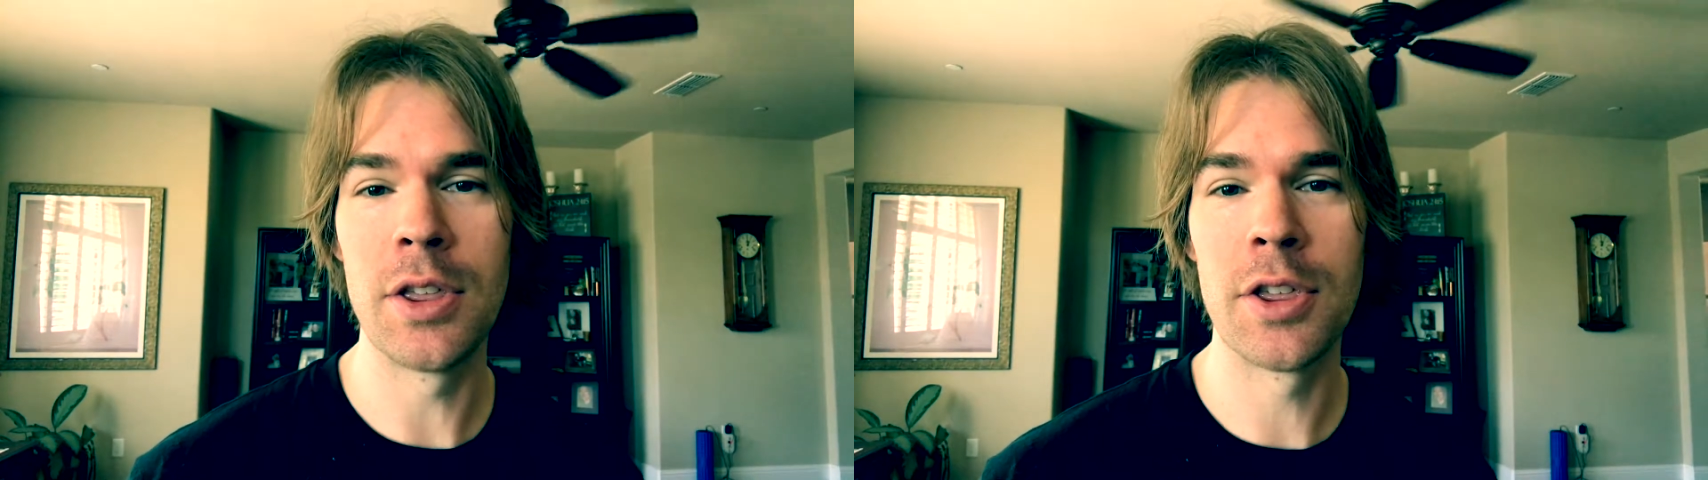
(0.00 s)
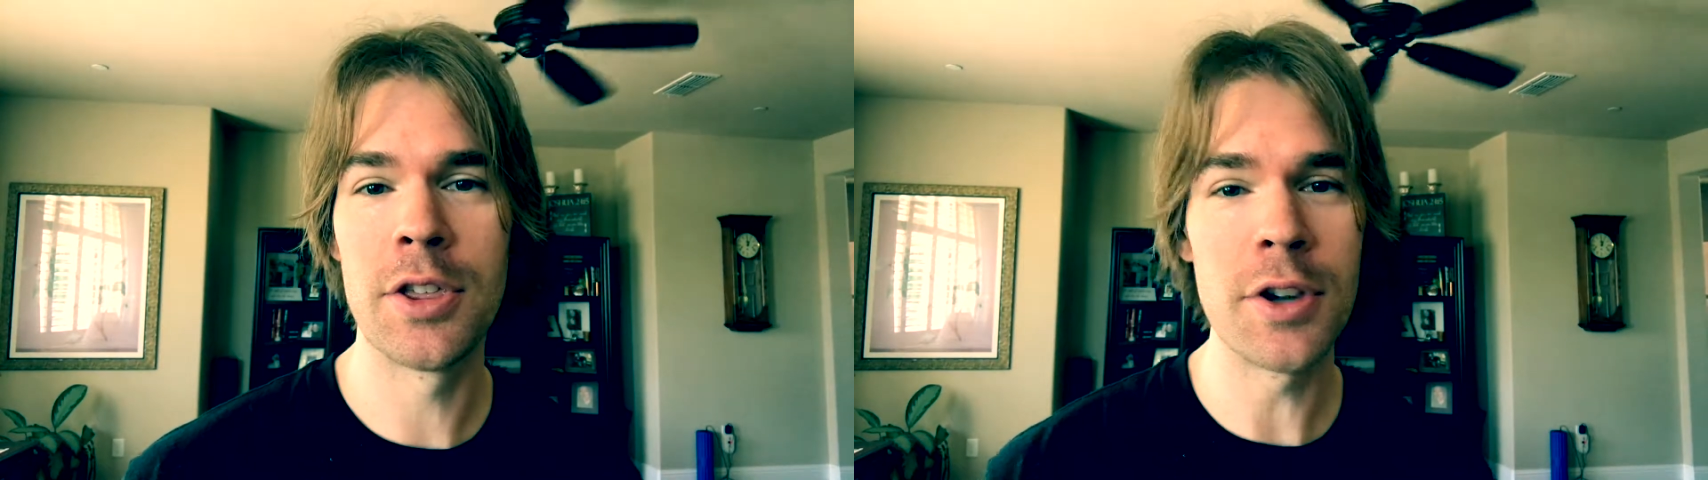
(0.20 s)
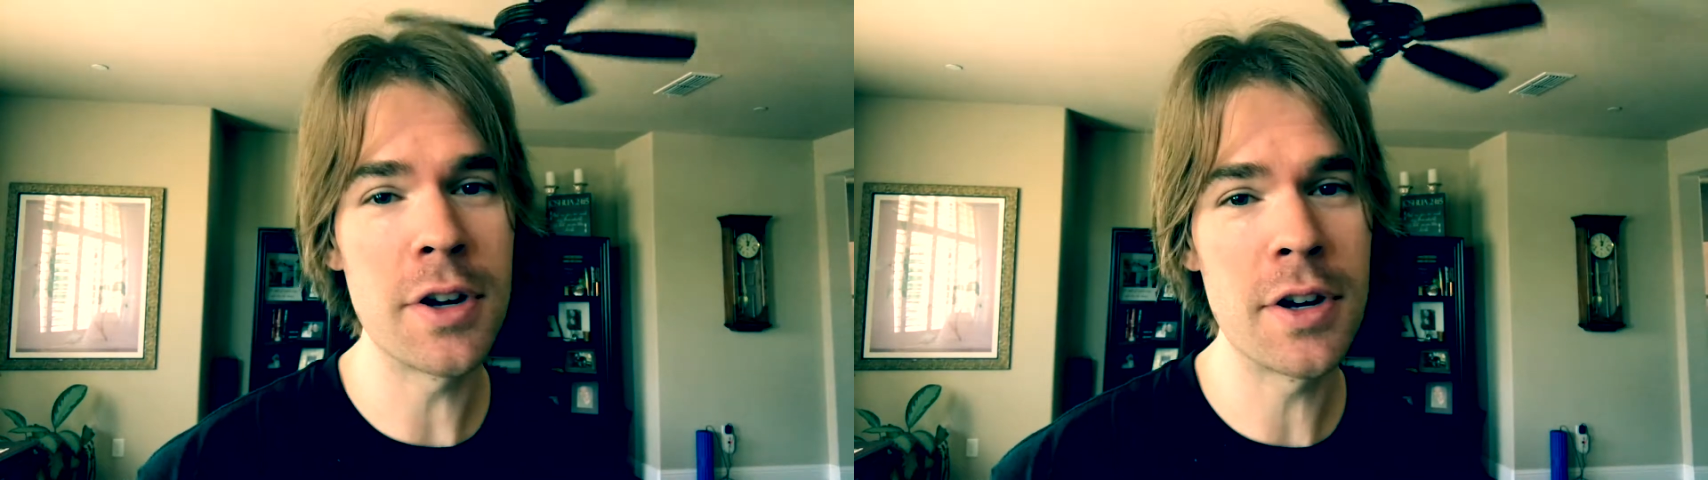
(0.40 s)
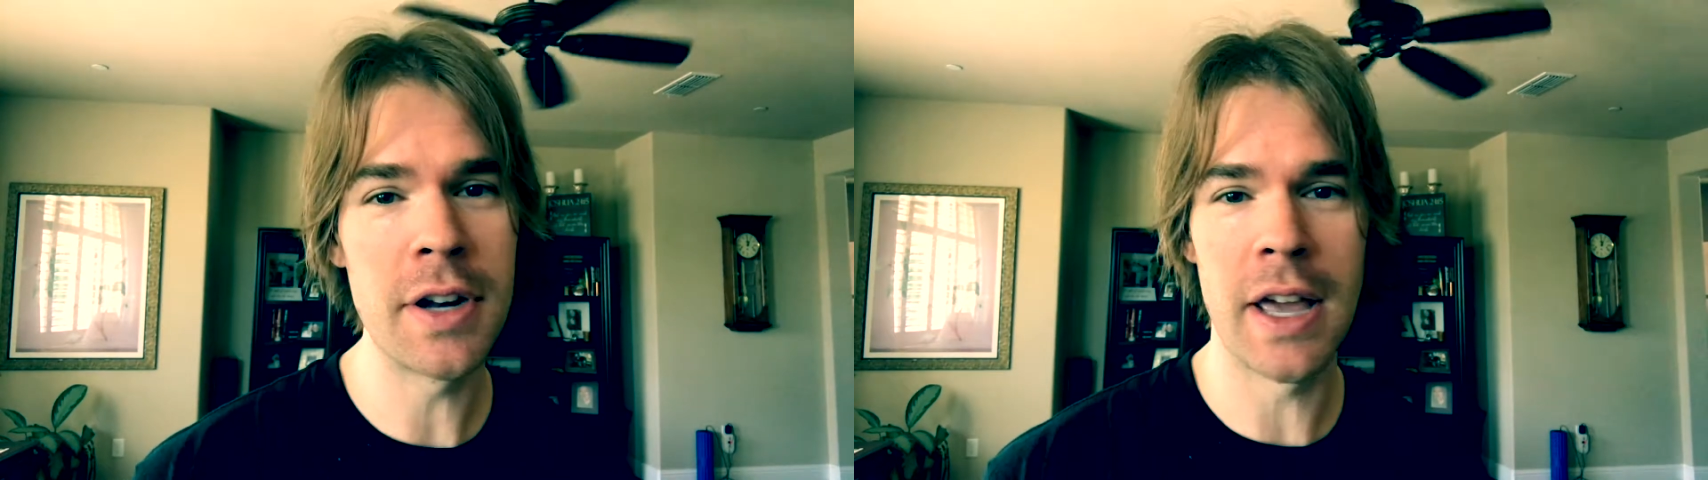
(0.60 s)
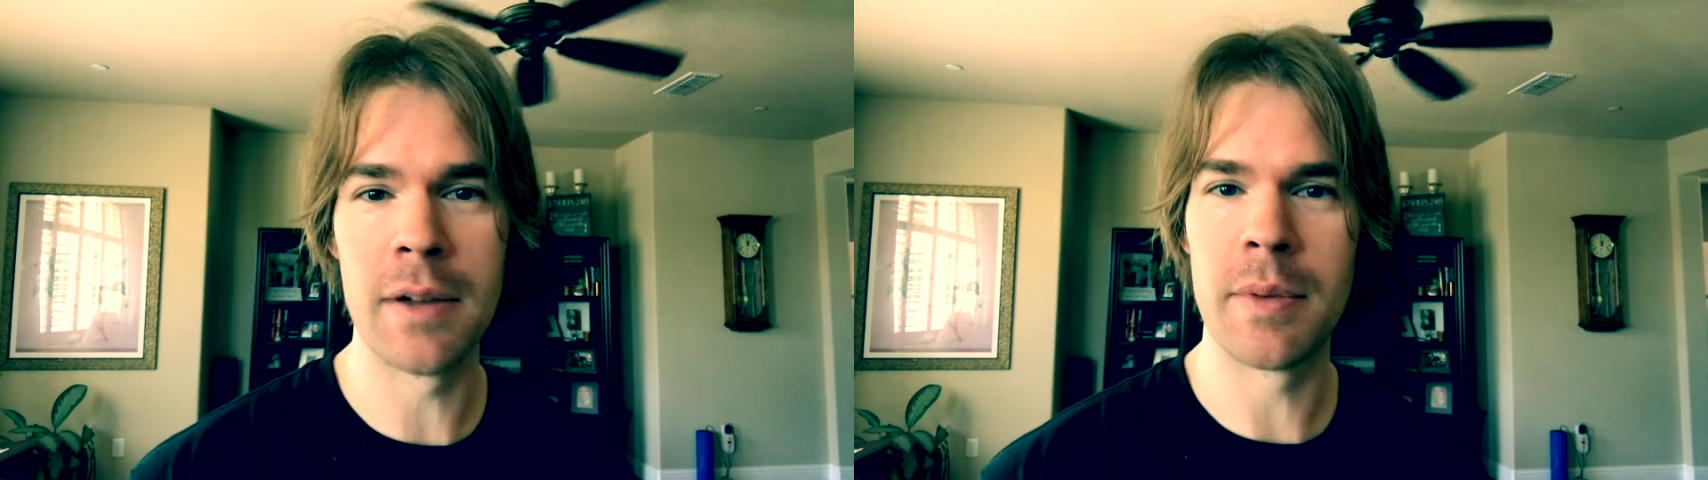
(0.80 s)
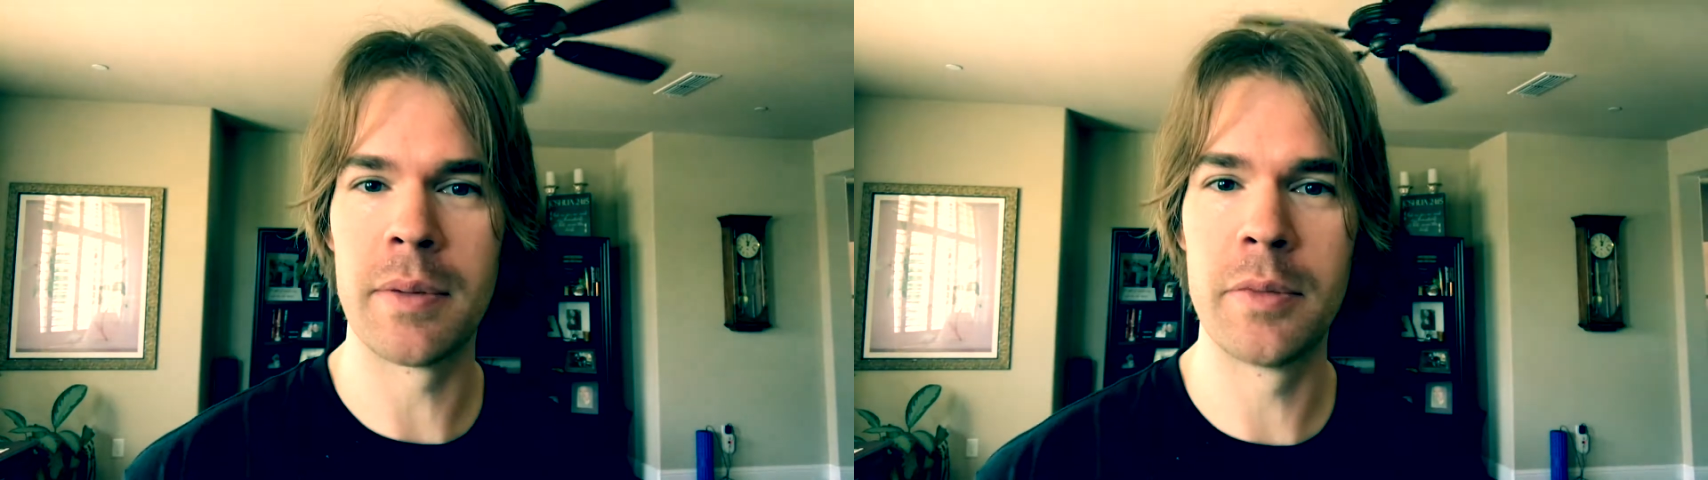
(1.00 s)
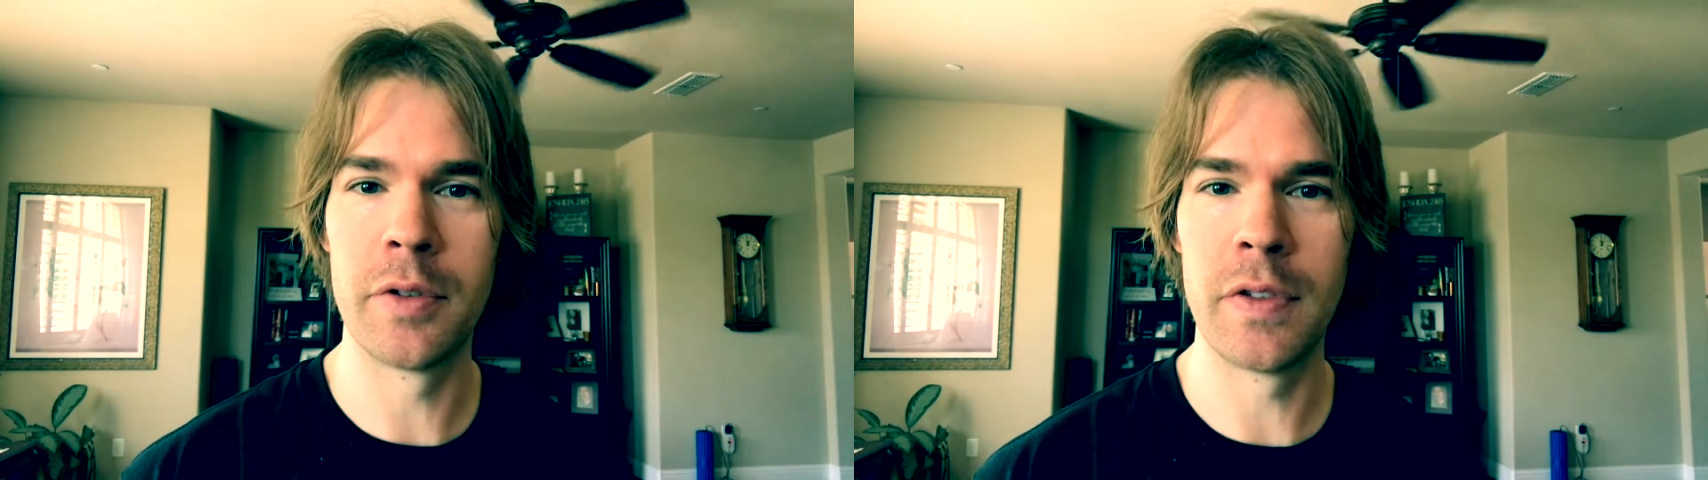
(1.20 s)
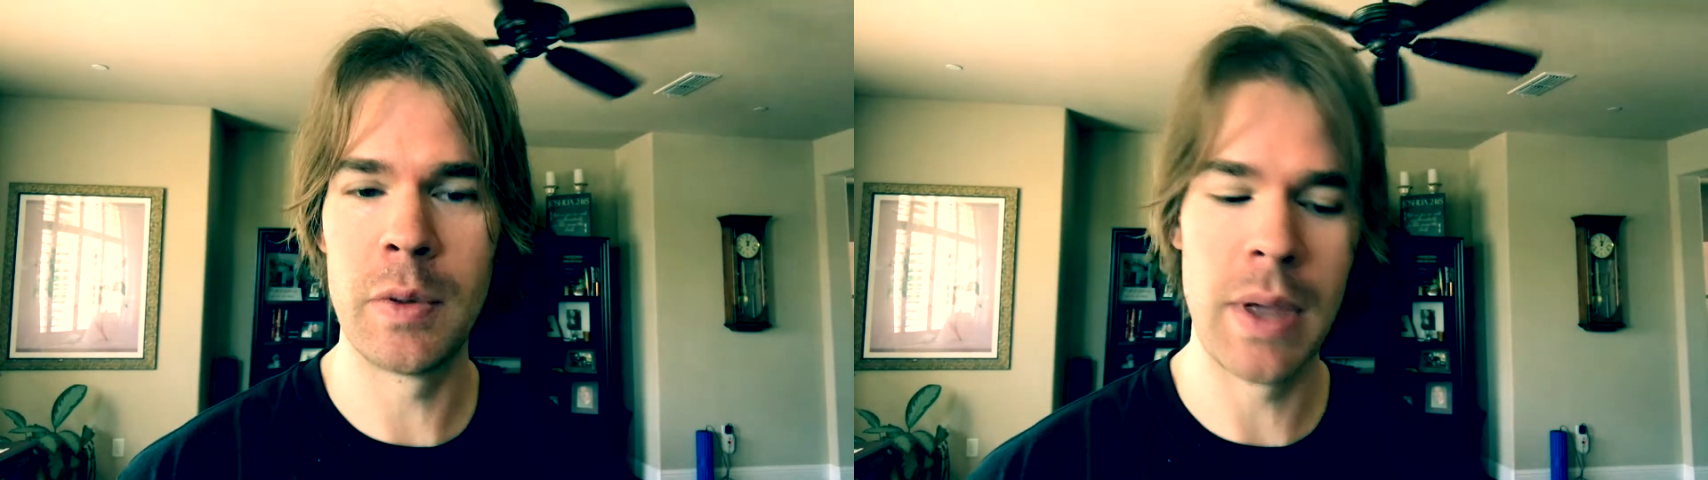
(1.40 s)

third Annabelle movie.